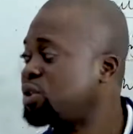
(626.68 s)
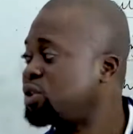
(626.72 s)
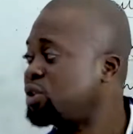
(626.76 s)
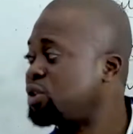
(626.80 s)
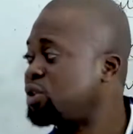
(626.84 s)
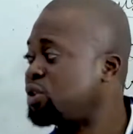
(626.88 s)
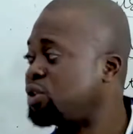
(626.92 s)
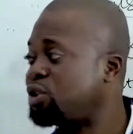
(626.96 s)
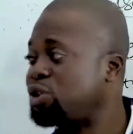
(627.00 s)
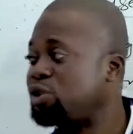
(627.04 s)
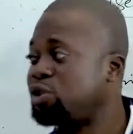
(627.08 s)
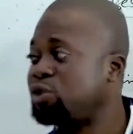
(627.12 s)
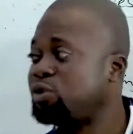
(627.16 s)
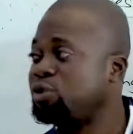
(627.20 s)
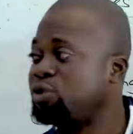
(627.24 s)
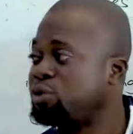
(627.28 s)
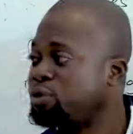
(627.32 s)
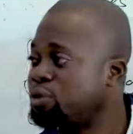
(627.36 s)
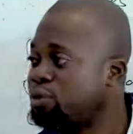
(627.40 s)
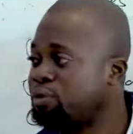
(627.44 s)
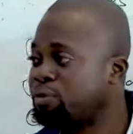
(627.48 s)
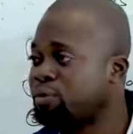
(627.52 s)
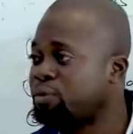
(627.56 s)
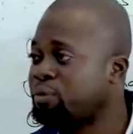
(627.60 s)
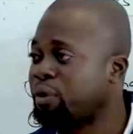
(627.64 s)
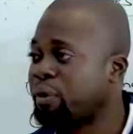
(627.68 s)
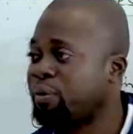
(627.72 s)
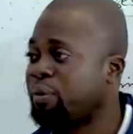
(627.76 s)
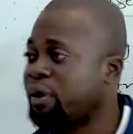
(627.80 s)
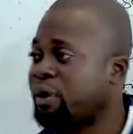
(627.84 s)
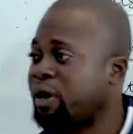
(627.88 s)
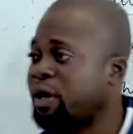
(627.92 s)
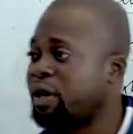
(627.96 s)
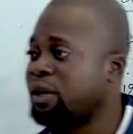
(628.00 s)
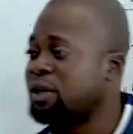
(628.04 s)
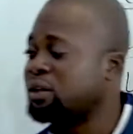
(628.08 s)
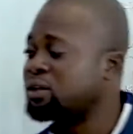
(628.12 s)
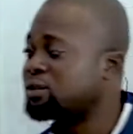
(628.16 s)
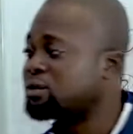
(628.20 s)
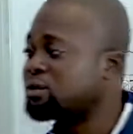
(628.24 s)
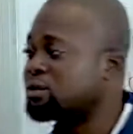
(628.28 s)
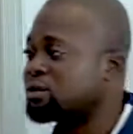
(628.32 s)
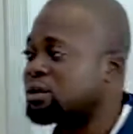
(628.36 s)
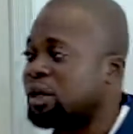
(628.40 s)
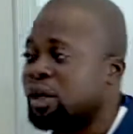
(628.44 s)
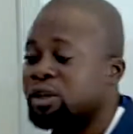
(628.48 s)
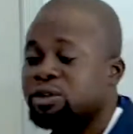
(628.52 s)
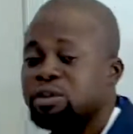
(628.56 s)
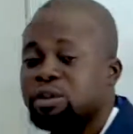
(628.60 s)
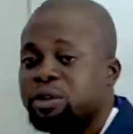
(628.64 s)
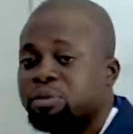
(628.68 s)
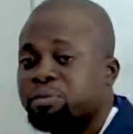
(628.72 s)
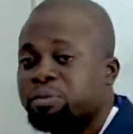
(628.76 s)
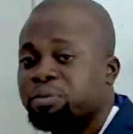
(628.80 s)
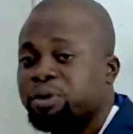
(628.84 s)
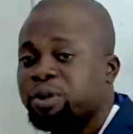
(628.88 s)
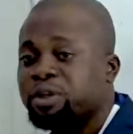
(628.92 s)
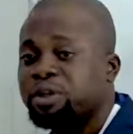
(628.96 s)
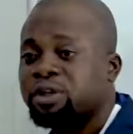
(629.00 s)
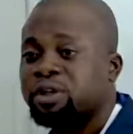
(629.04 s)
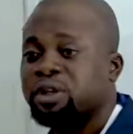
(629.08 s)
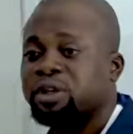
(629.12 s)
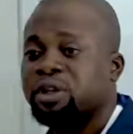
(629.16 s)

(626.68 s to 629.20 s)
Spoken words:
you didn't do proper housekeeping,